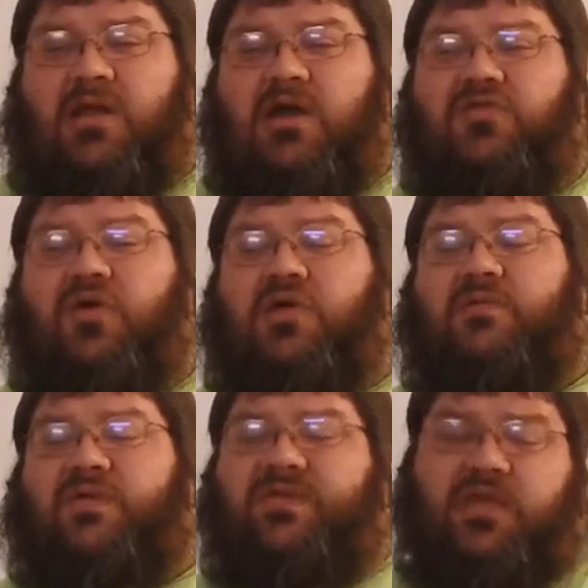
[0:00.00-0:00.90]
and I thought it
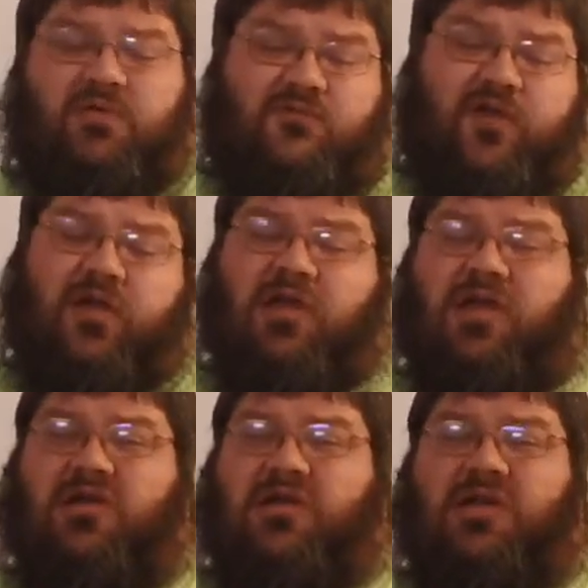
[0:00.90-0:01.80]
was they were very
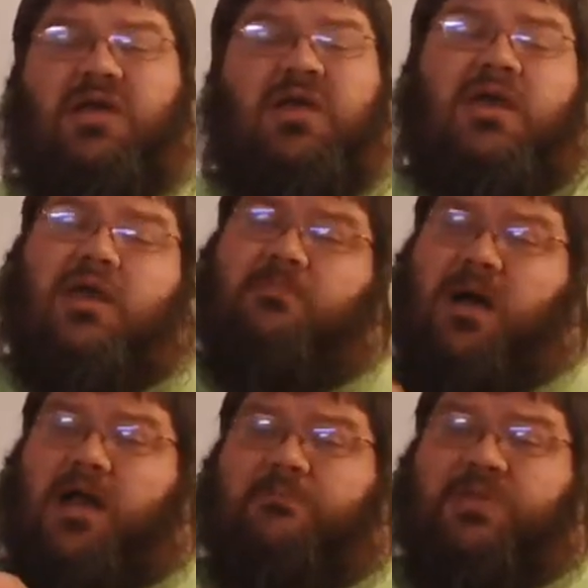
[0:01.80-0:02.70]
good, in
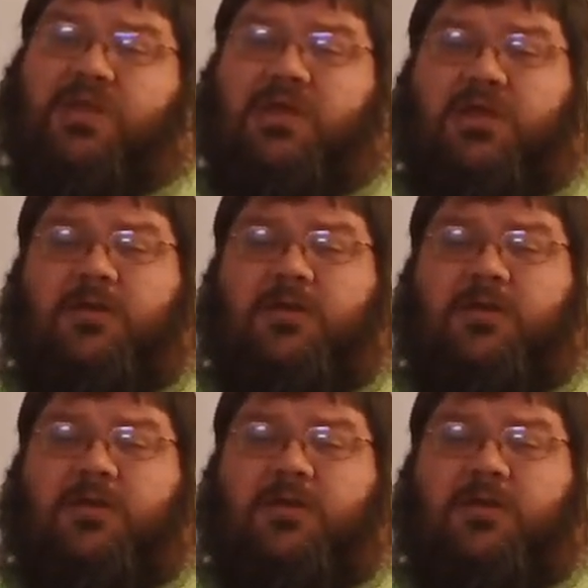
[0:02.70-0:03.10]
my opinion.